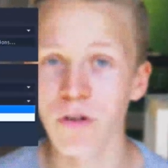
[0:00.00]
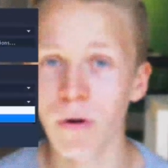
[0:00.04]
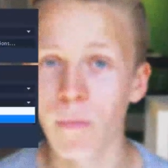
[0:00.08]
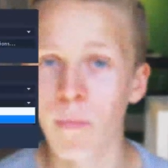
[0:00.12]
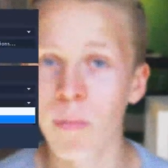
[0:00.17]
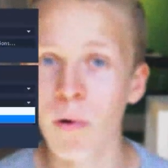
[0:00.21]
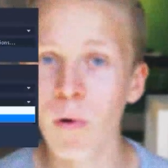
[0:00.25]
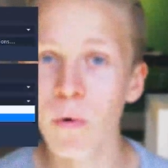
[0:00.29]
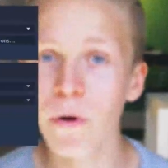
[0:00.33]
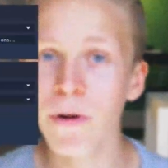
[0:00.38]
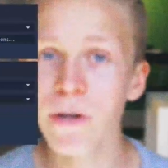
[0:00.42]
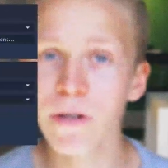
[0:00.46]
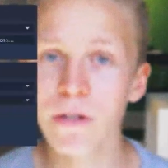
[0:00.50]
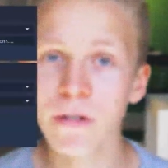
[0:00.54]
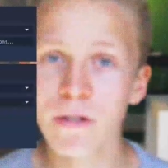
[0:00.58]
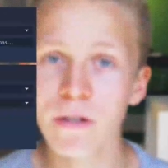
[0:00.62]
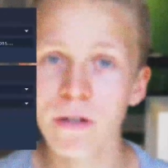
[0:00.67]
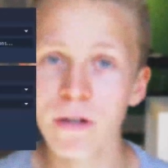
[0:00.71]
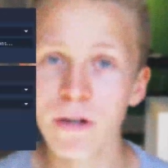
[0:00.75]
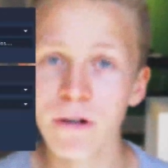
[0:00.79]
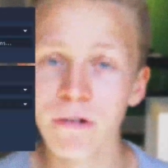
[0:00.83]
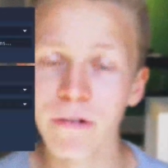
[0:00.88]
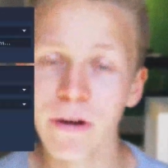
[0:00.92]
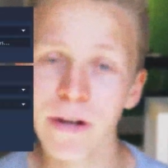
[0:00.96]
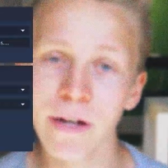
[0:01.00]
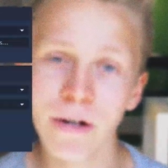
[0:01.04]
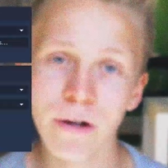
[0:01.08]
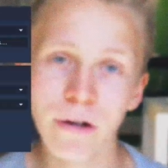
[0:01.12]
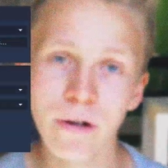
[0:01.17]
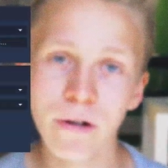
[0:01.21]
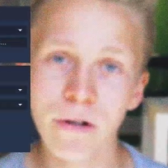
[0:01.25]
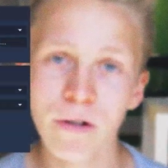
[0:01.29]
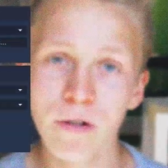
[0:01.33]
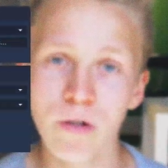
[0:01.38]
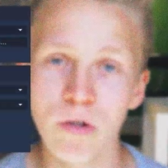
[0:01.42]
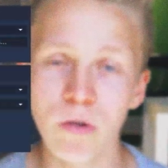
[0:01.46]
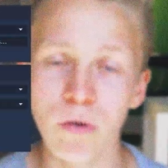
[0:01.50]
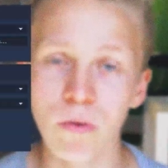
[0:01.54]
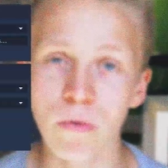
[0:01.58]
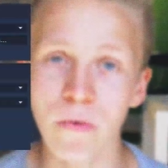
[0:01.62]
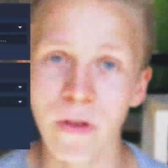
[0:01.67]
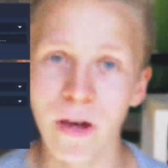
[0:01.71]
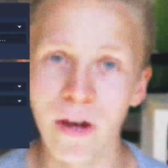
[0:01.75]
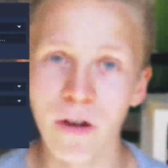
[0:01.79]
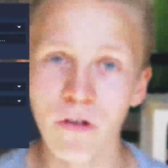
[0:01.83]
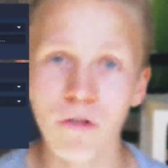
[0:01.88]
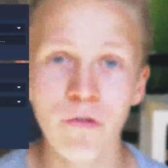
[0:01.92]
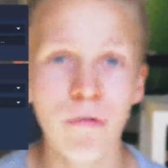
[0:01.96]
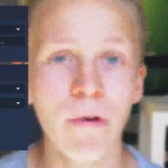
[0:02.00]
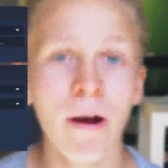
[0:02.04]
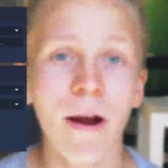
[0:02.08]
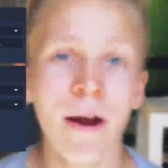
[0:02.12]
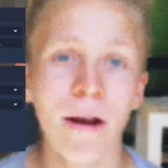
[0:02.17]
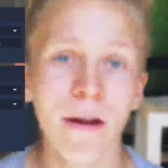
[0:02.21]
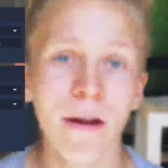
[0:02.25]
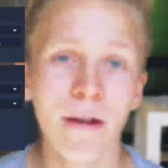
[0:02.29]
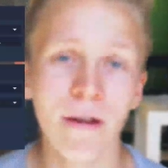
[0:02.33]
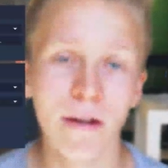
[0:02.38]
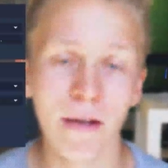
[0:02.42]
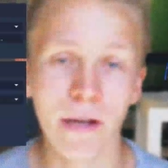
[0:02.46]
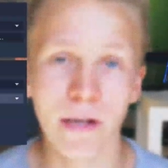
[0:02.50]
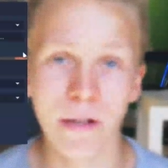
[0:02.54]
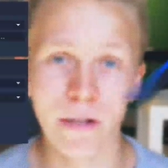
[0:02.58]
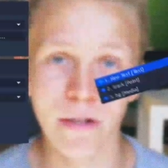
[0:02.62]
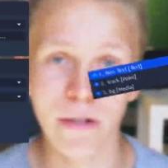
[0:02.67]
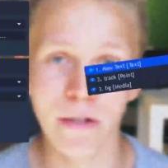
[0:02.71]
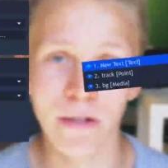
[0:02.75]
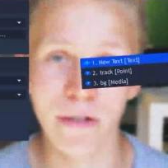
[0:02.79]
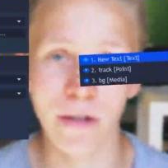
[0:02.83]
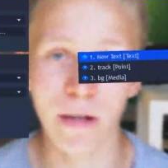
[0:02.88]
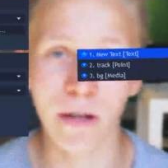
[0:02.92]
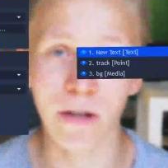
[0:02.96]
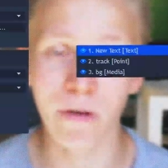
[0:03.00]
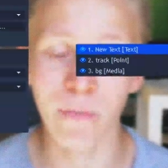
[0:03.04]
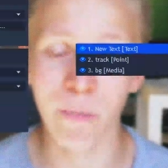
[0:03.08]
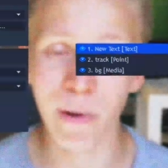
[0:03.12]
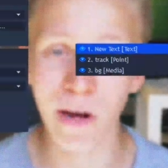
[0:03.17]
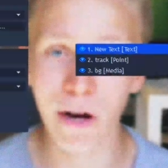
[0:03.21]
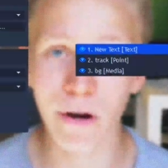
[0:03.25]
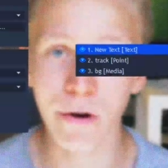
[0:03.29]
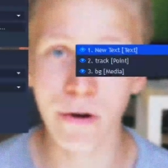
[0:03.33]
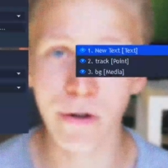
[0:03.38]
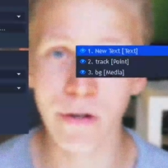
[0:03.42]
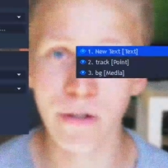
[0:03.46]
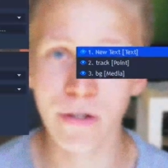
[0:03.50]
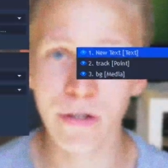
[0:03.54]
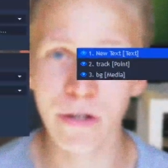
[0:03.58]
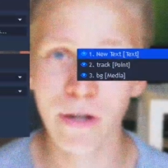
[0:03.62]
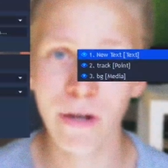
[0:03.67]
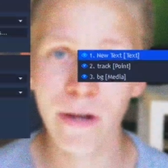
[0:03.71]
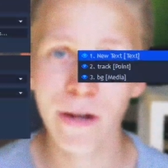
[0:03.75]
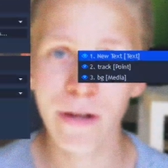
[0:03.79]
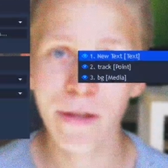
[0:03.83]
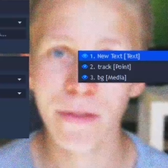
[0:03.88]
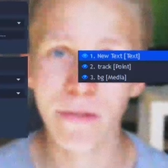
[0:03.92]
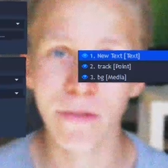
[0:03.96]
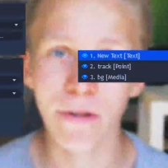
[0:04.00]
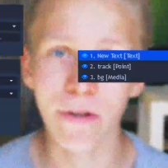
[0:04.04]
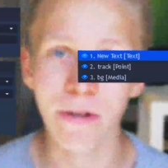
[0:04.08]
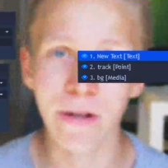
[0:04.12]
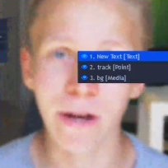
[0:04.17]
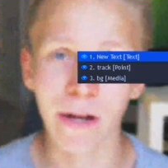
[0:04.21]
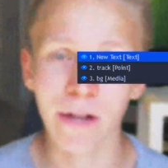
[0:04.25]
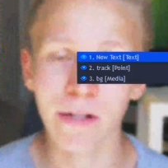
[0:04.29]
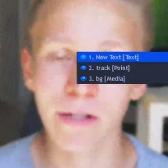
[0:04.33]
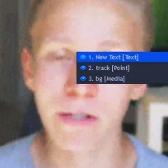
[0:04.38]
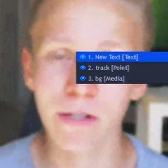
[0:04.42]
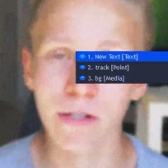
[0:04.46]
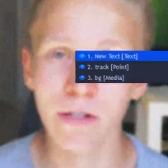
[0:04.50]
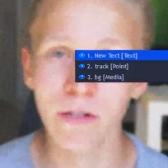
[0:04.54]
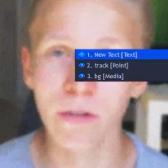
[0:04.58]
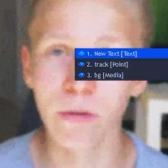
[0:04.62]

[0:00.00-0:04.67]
a point layer to that track and parent the text